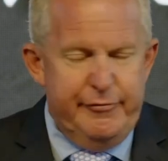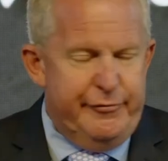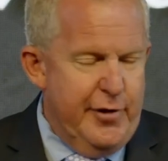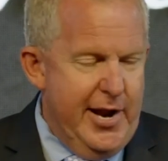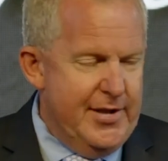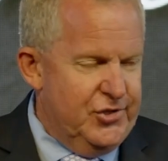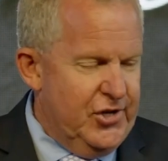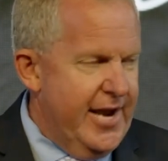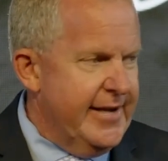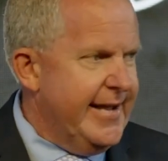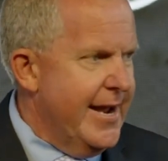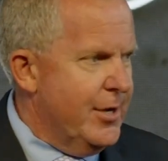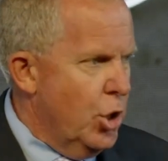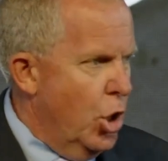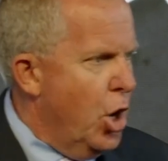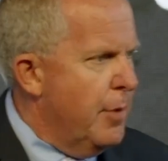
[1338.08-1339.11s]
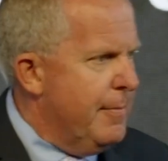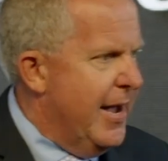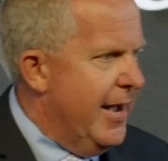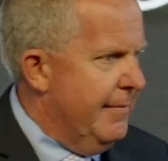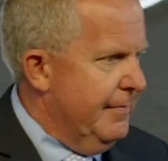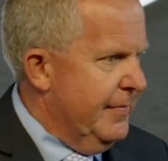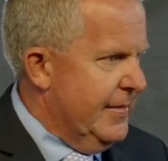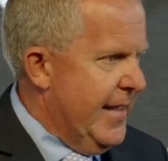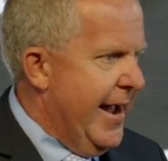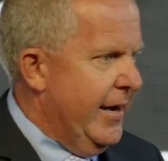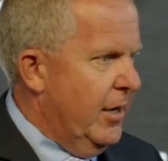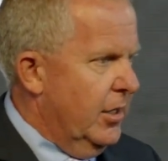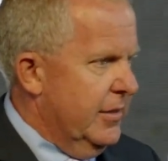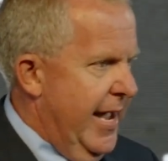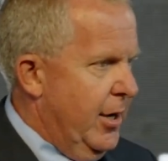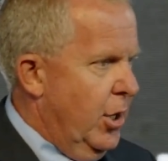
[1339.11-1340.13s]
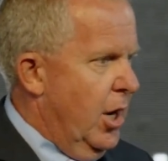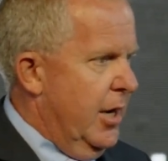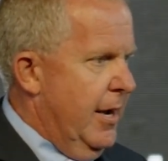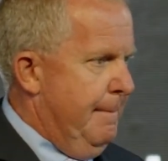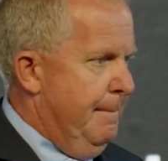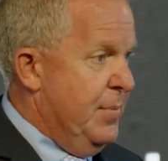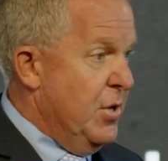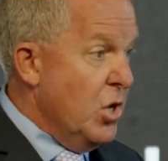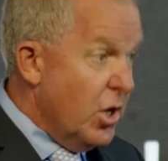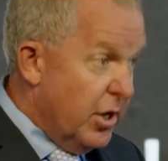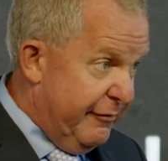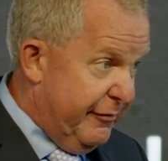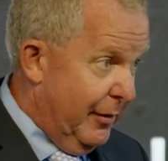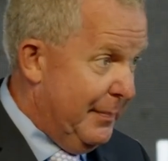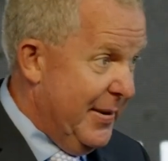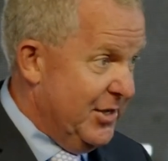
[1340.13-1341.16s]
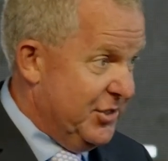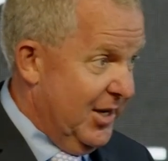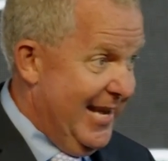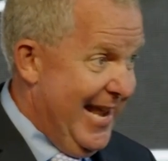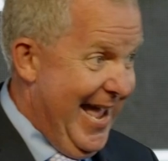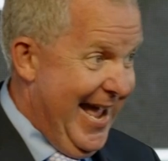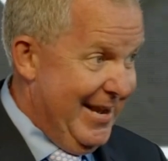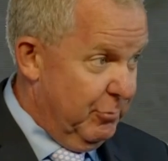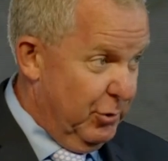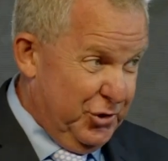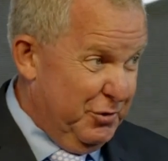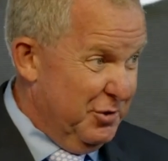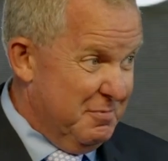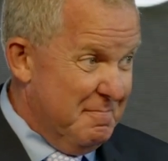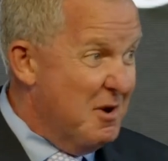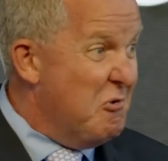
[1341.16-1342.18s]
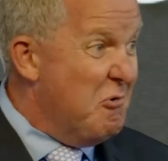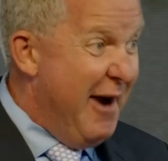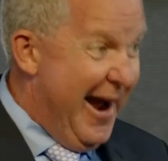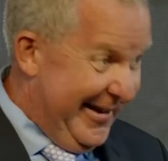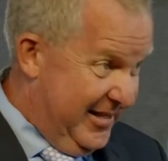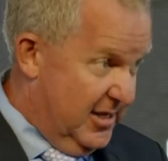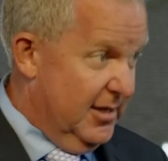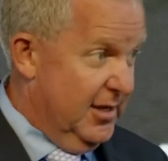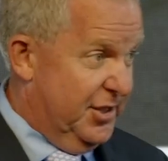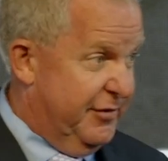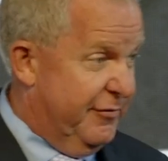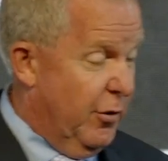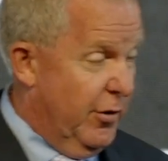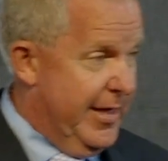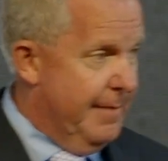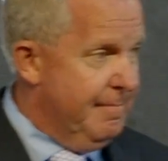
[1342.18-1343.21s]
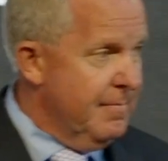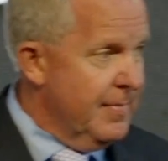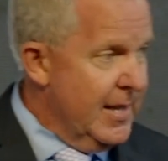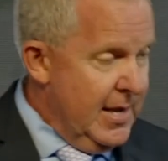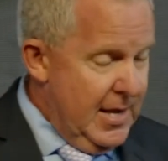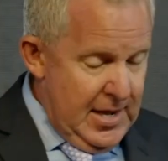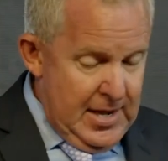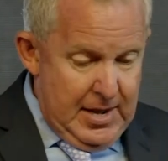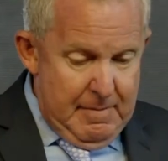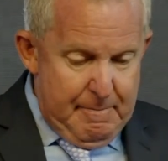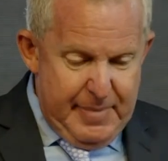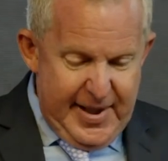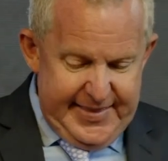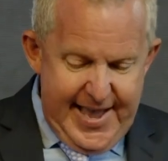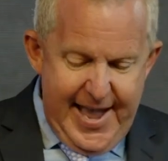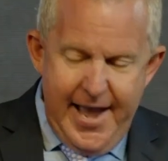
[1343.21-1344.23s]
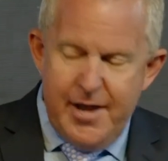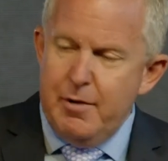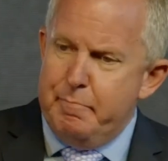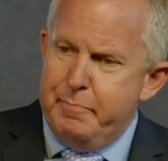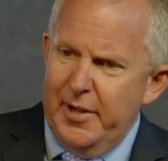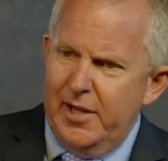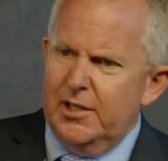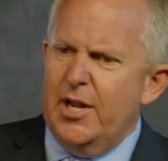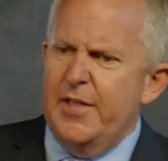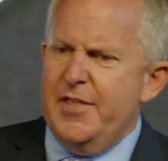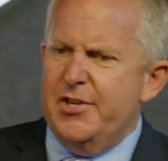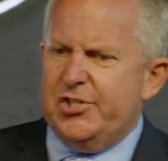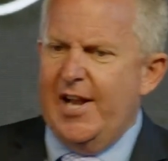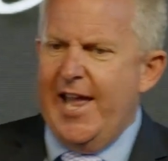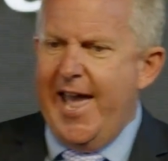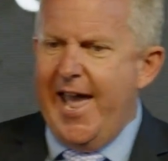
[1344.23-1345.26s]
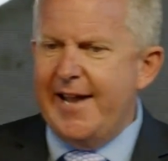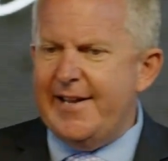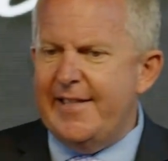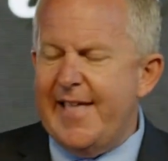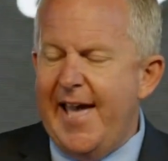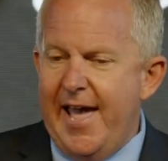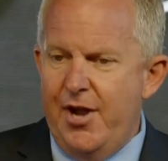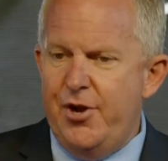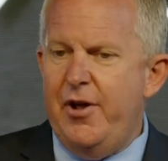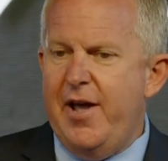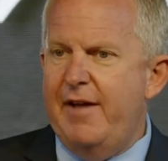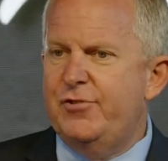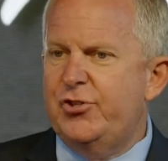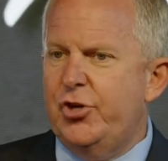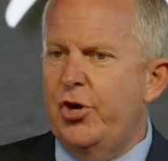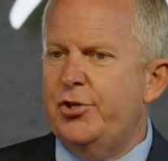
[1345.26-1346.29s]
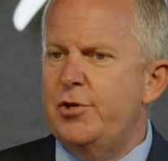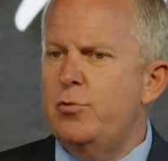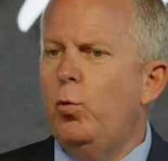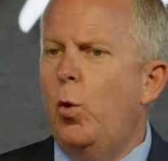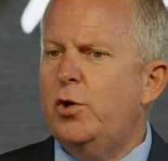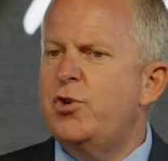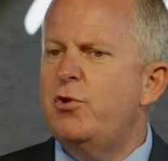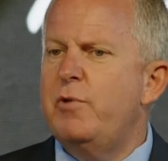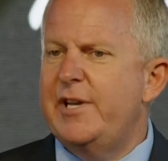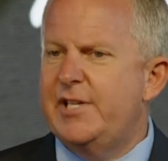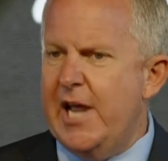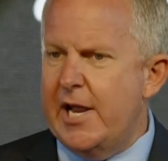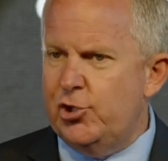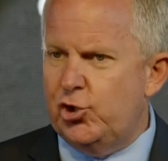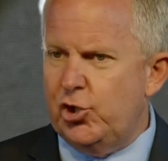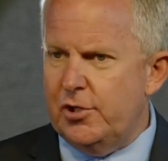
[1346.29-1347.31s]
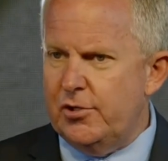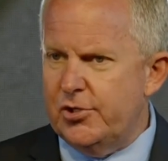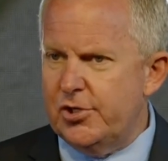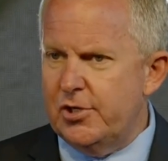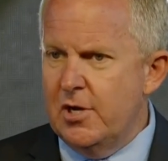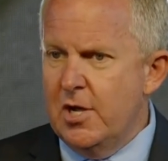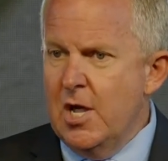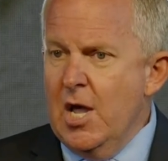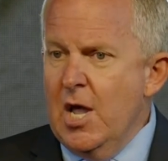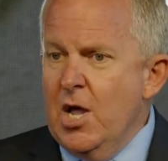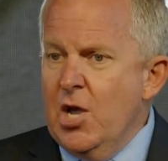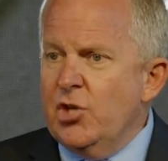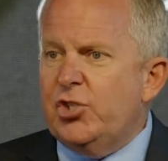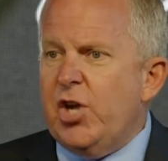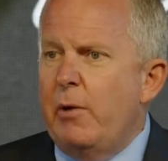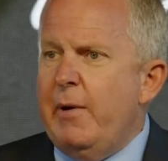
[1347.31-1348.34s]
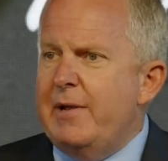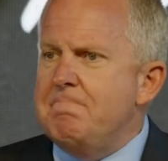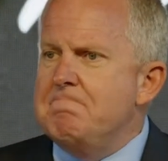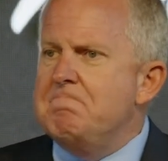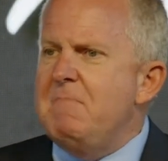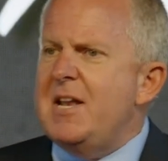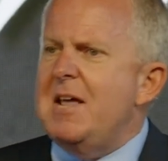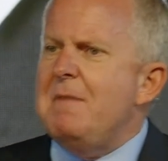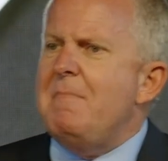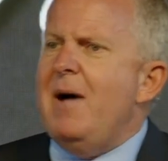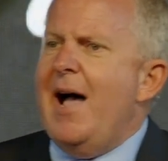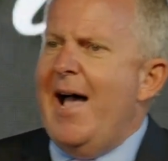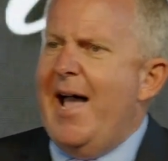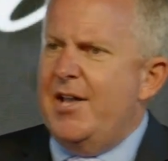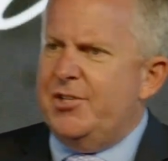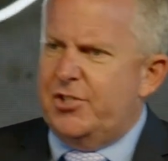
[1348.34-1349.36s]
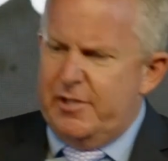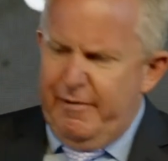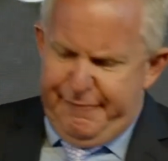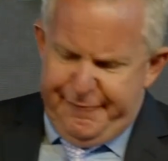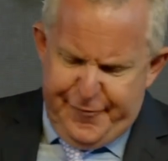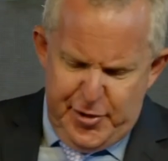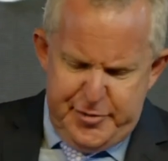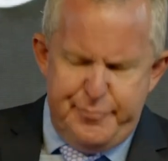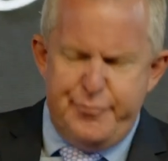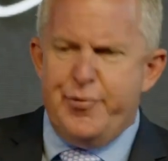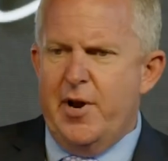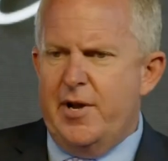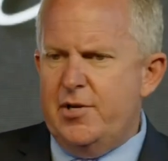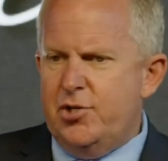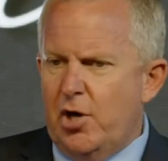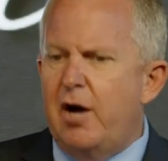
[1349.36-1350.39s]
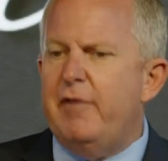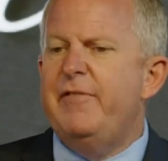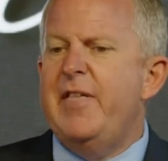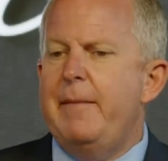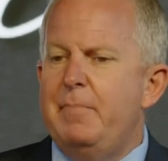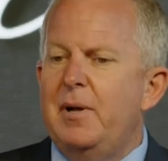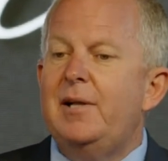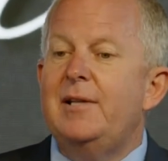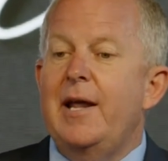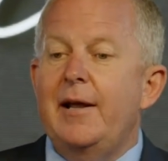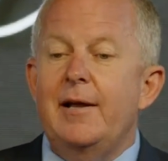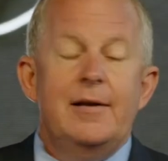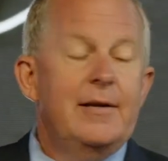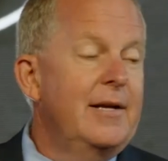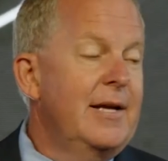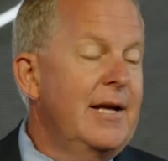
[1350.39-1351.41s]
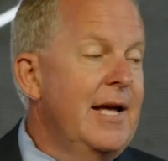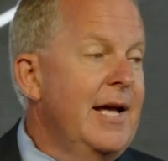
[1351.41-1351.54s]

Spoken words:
good friends Edgar and Irma, they got a beautiful piece of land which was miraculous for them. But they had to build on this land and they had to have certain water retentions. So it minimized the footprint of their building.